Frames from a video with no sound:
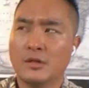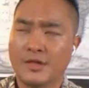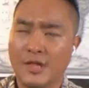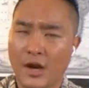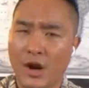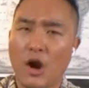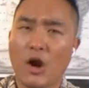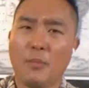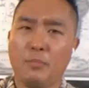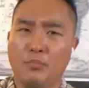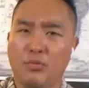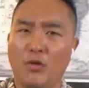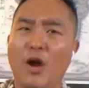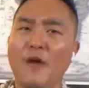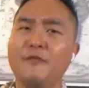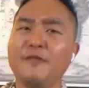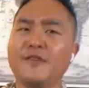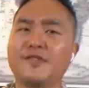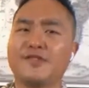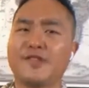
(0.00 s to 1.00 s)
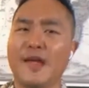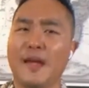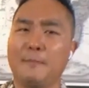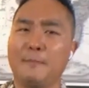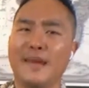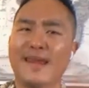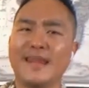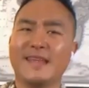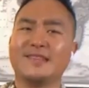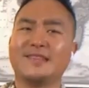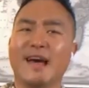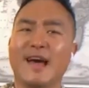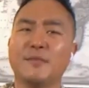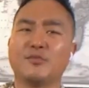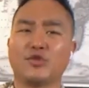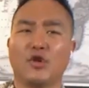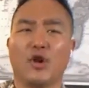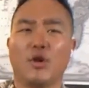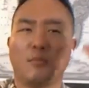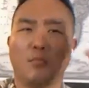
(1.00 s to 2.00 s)
There are prophets that many
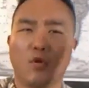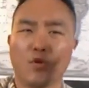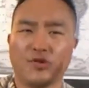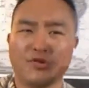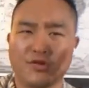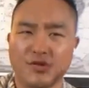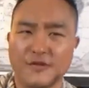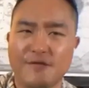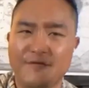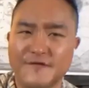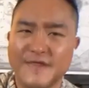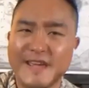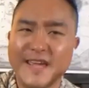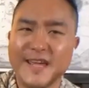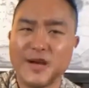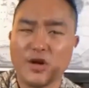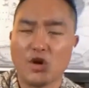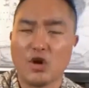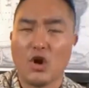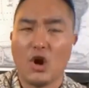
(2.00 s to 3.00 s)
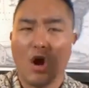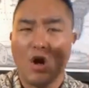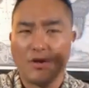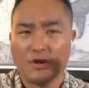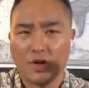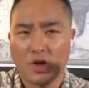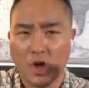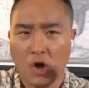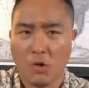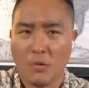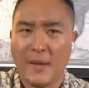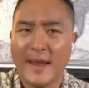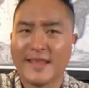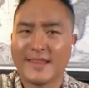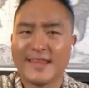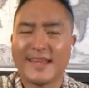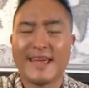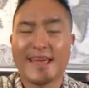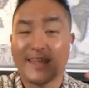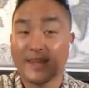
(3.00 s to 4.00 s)
times are more severe on the
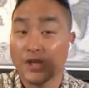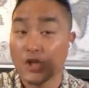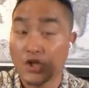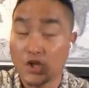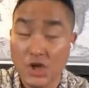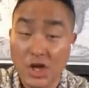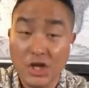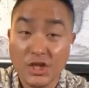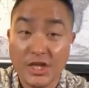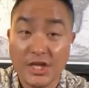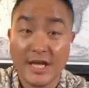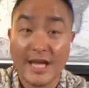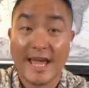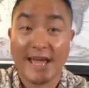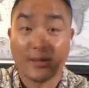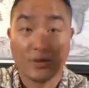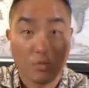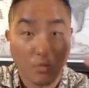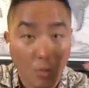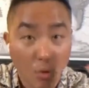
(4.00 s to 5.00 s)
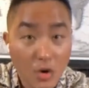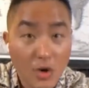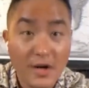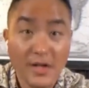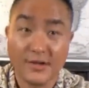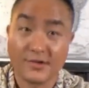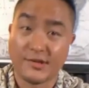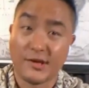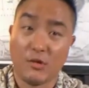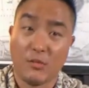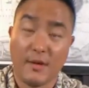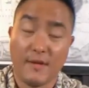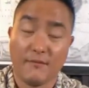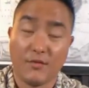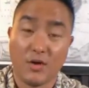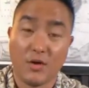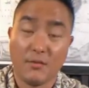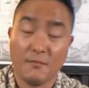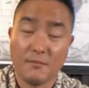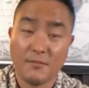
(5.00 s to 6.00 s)
correcting and the judging and the warnings,
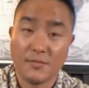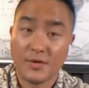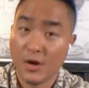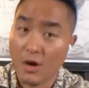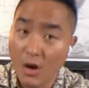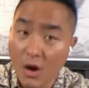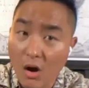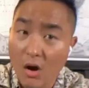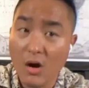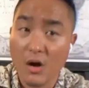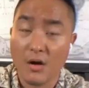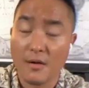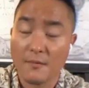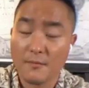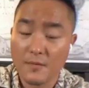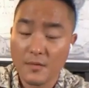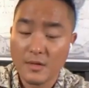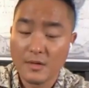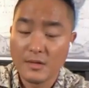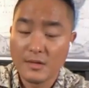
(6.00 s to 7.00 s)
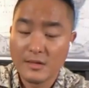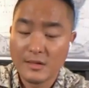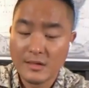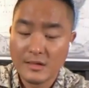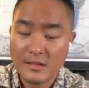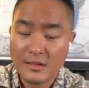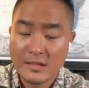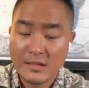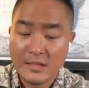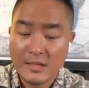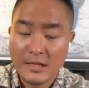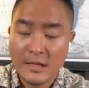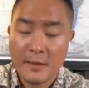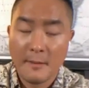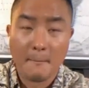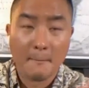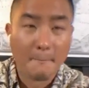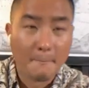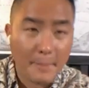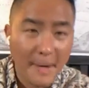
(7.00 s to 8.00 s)
however. There are.
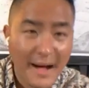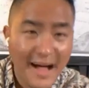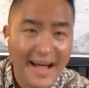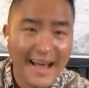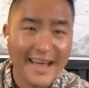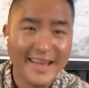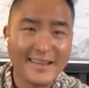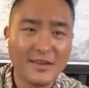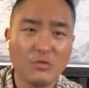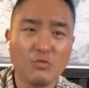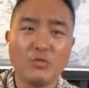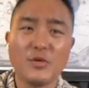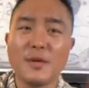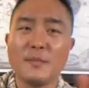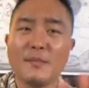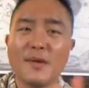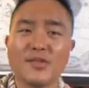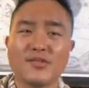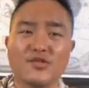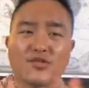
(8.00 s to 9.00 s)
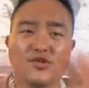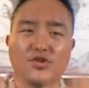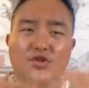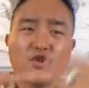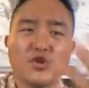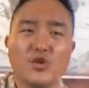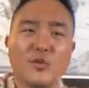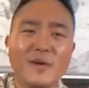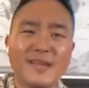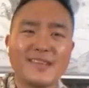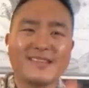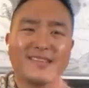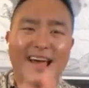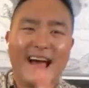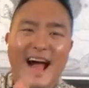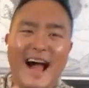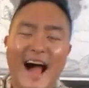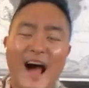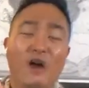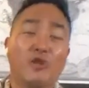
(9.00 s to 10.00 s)
But we must do it
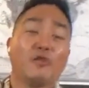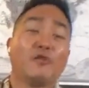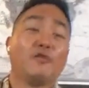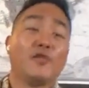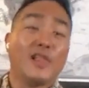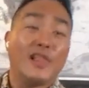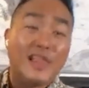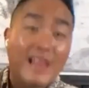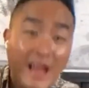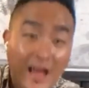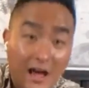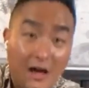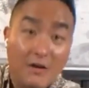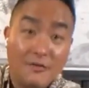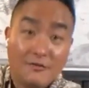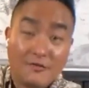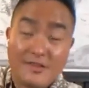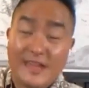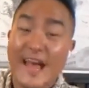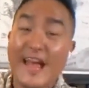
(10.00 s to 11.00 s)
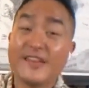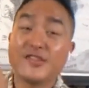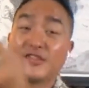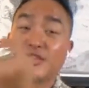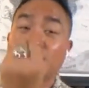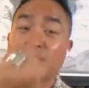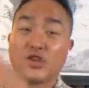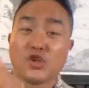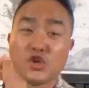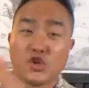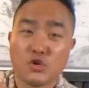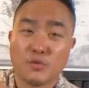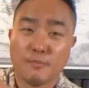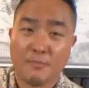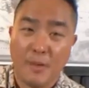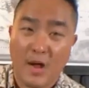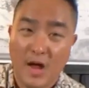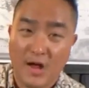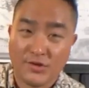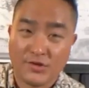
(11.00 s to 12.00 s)
out of love. That's the true
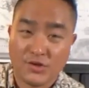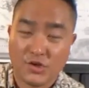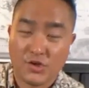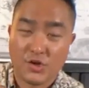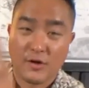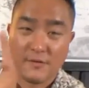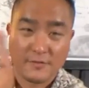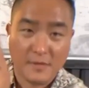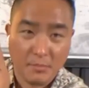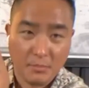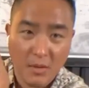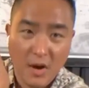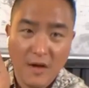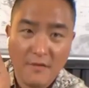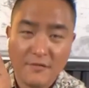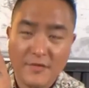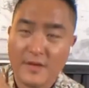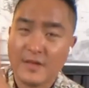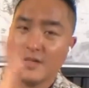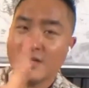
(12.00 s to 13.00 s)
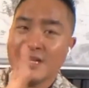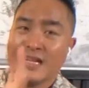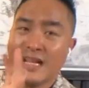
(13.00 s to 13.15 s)
posture of the prophet.